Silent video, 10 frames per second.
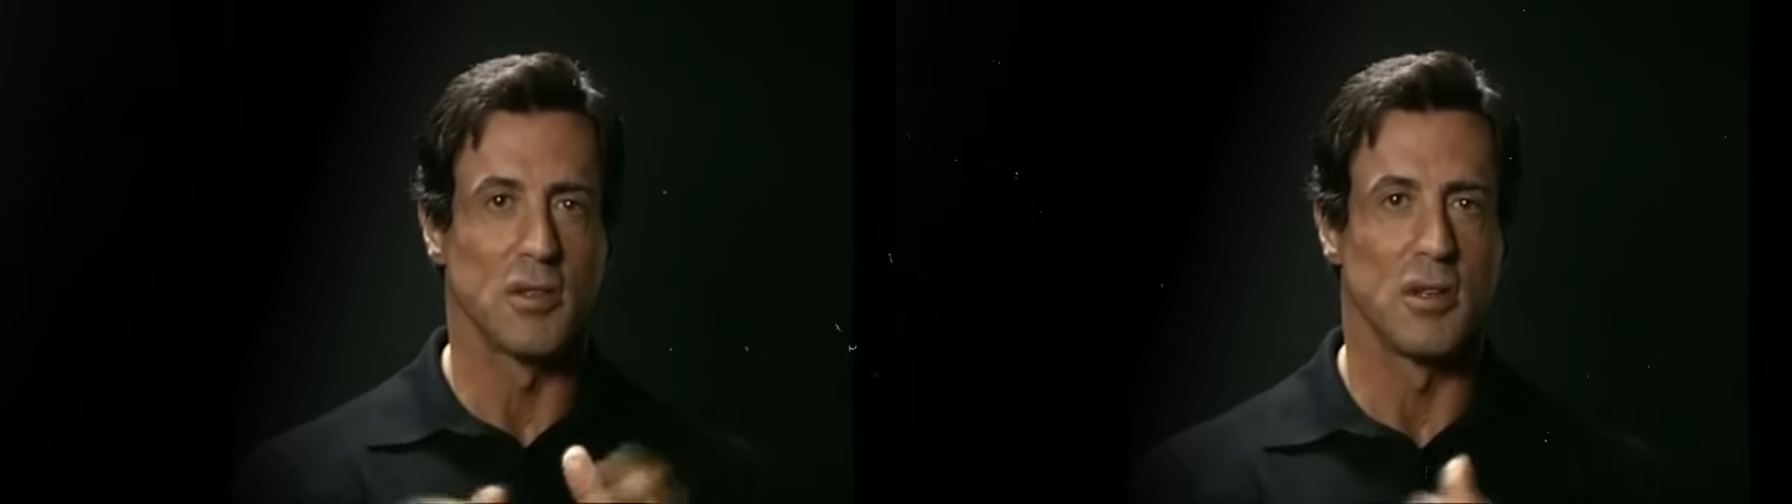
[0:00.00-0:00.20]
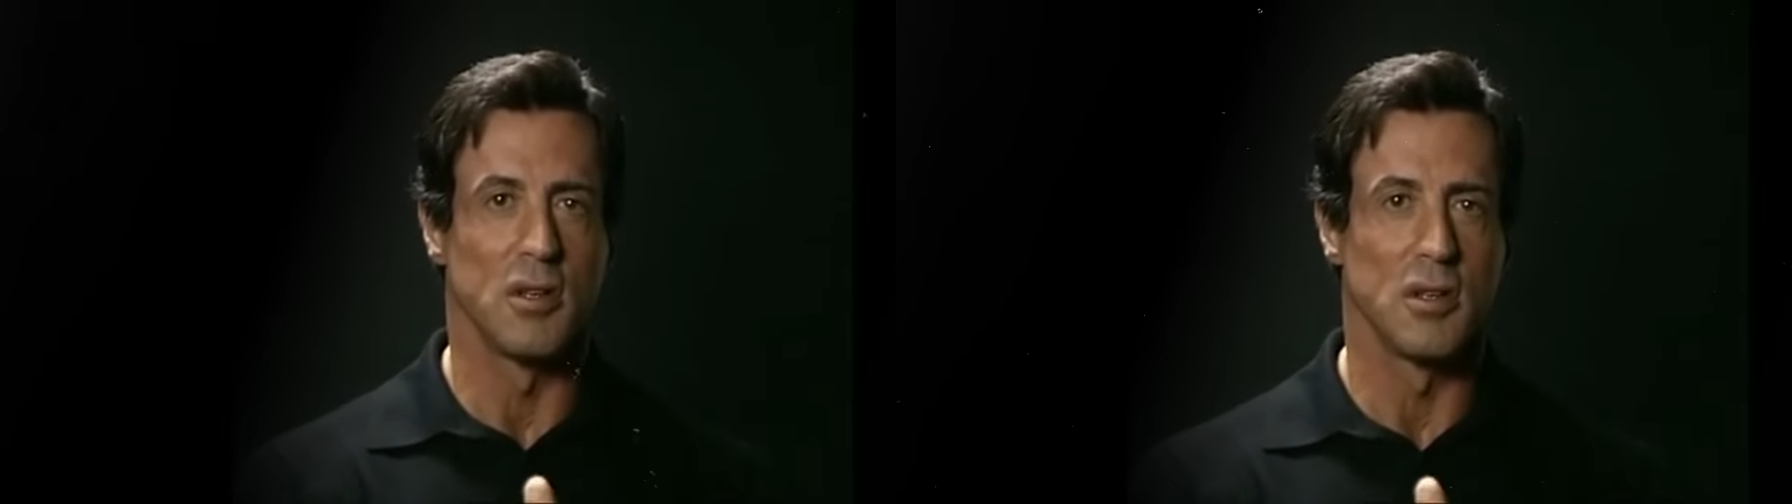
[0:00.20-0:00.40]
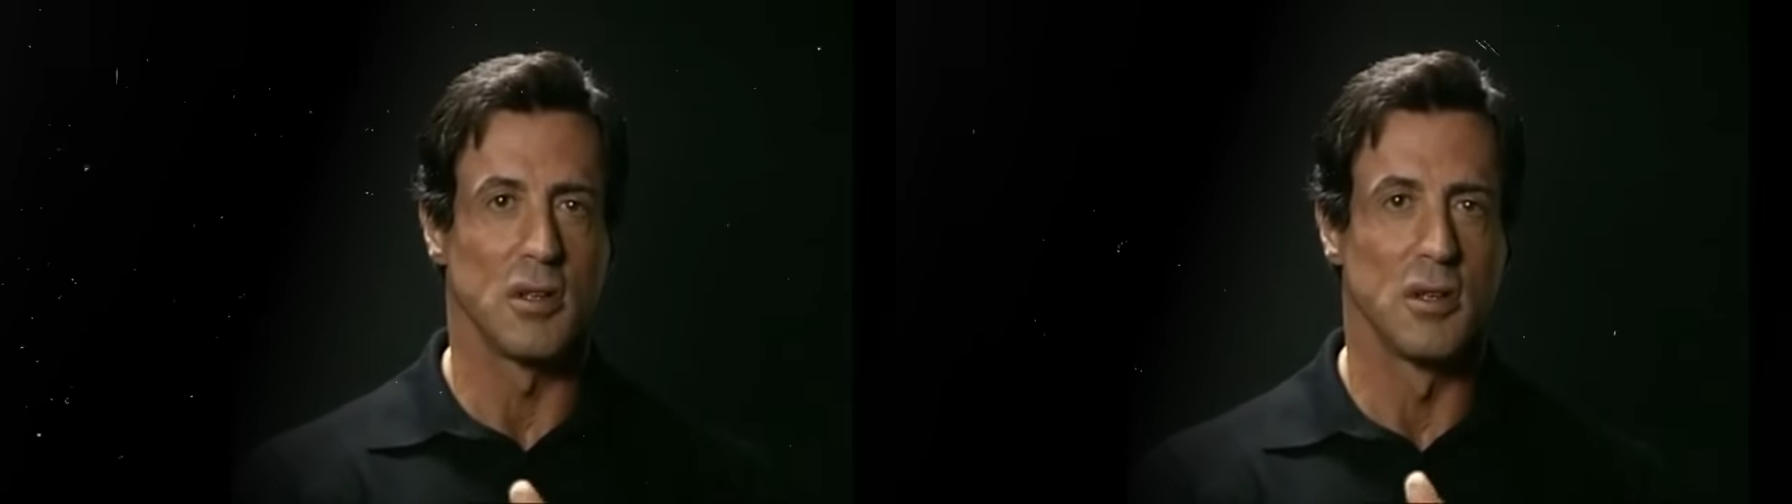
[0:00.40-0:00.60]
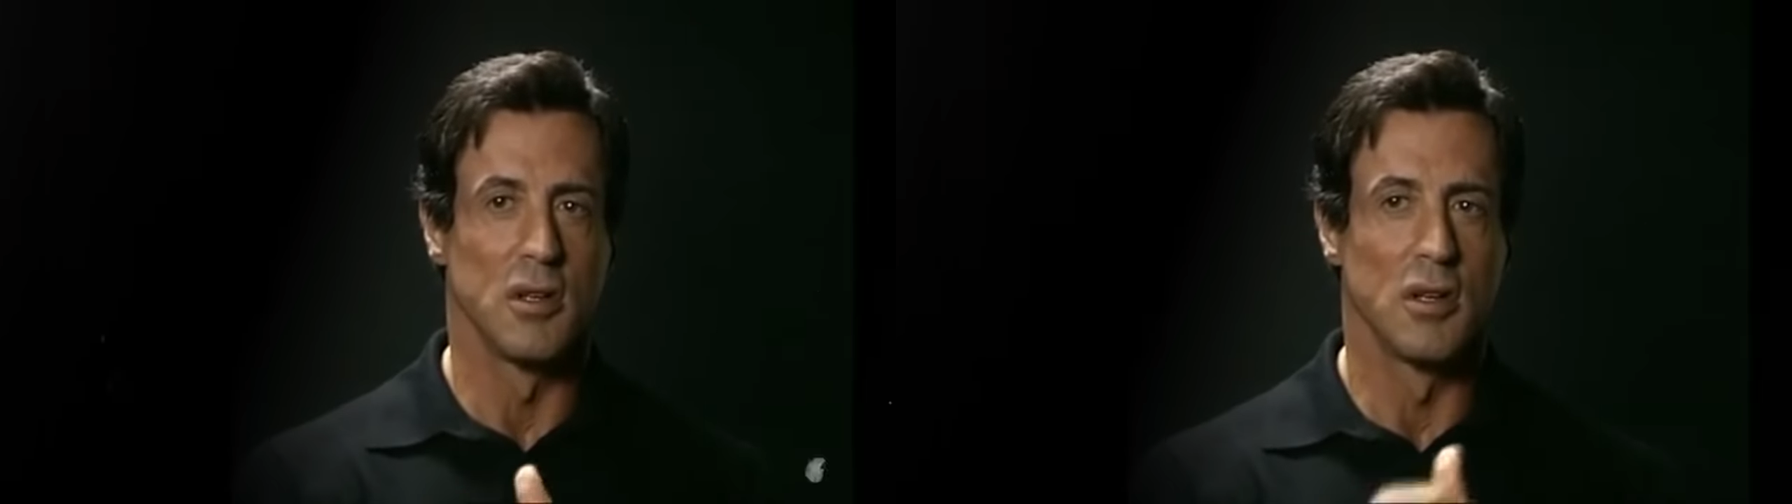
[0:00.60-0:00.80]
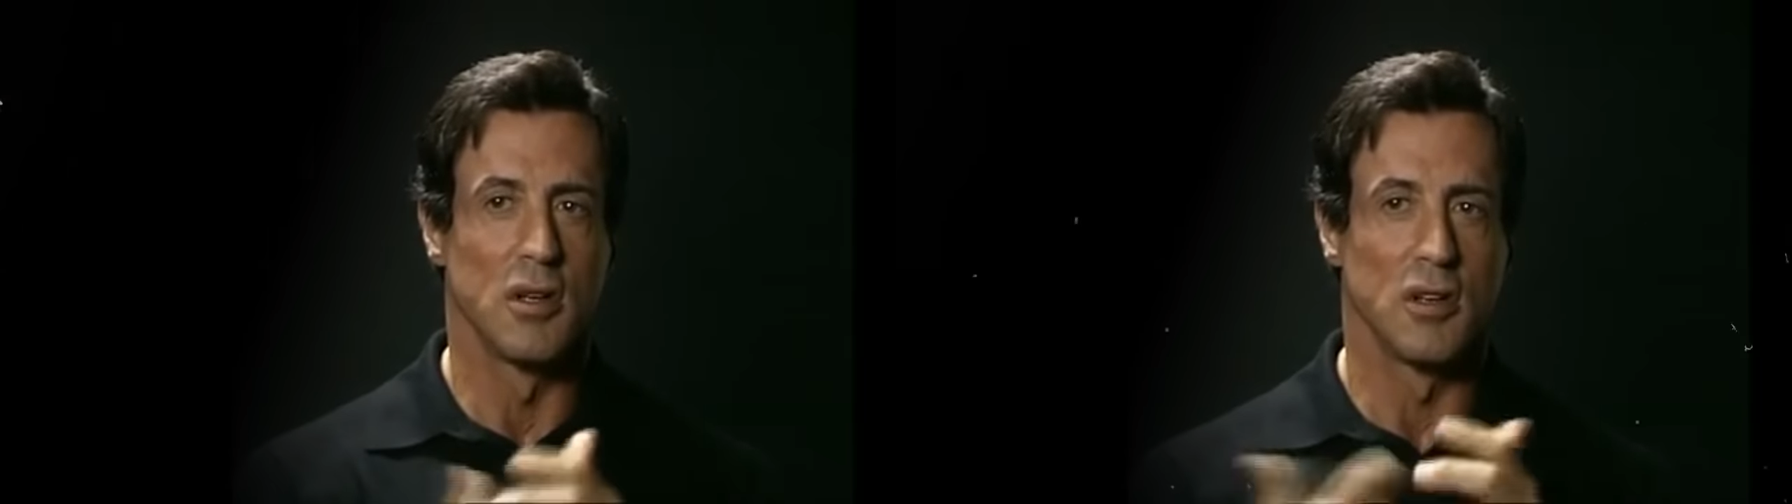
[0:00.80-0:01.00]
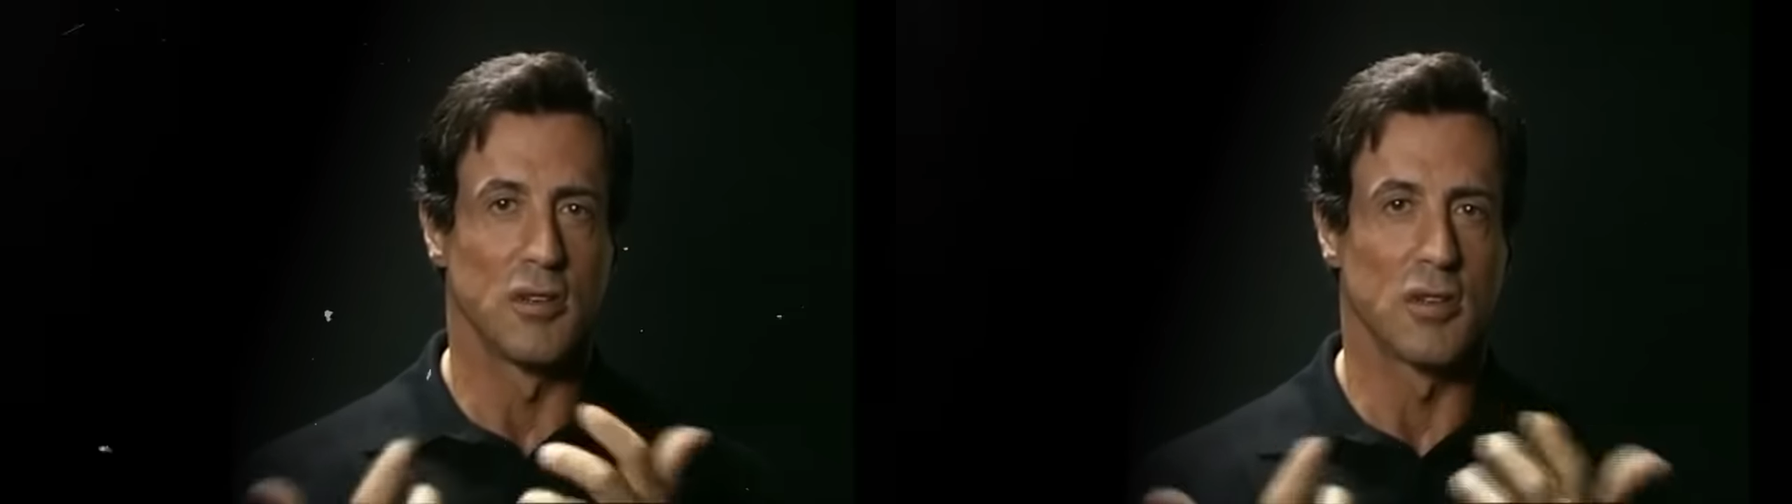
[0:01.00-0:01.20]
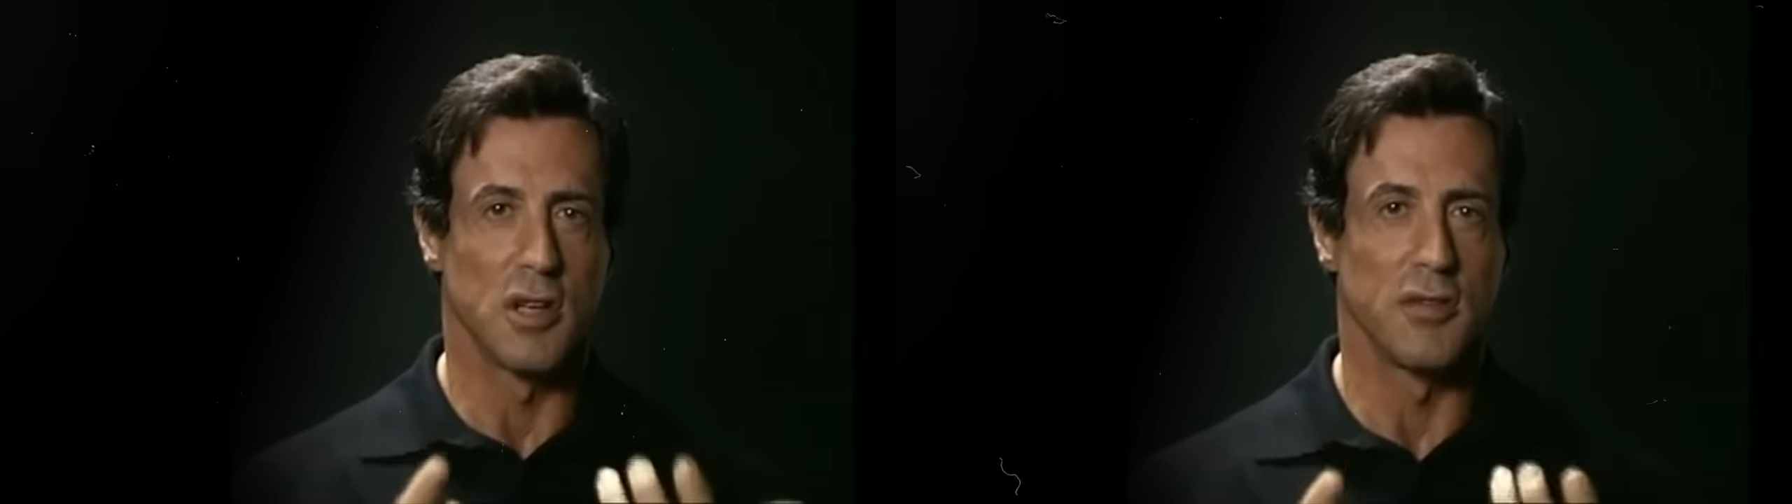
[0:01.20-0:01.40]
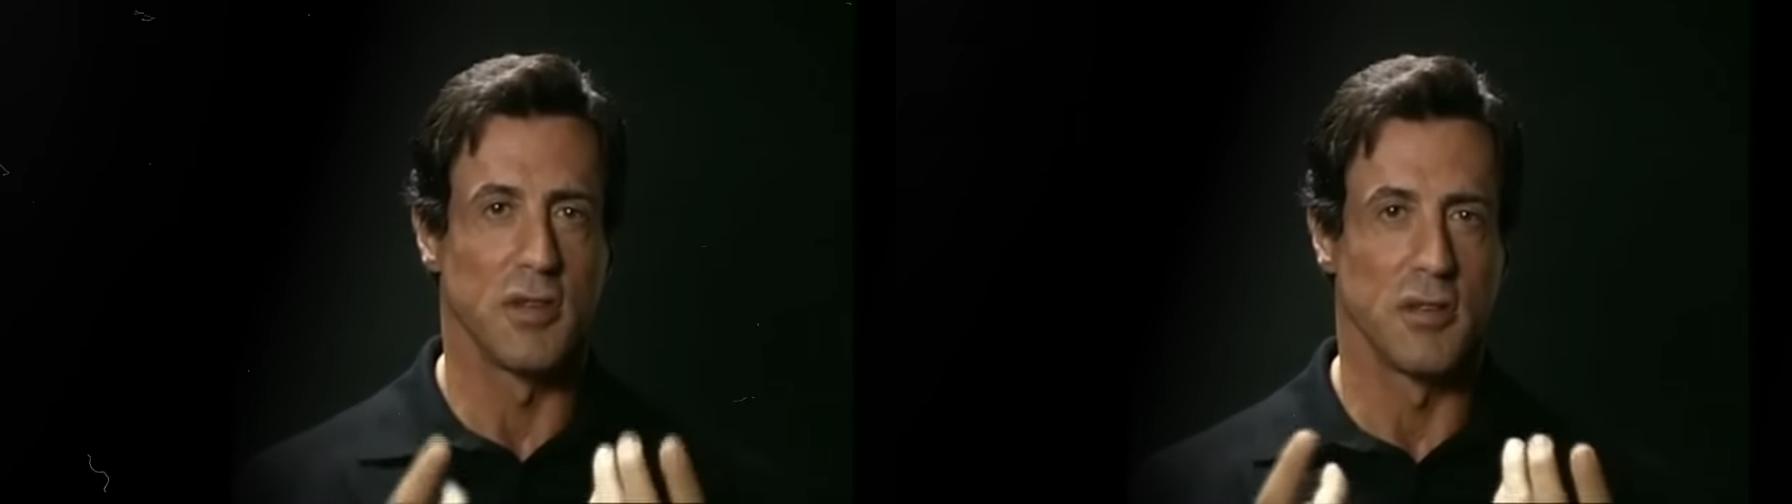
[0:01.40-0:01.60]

on the discovery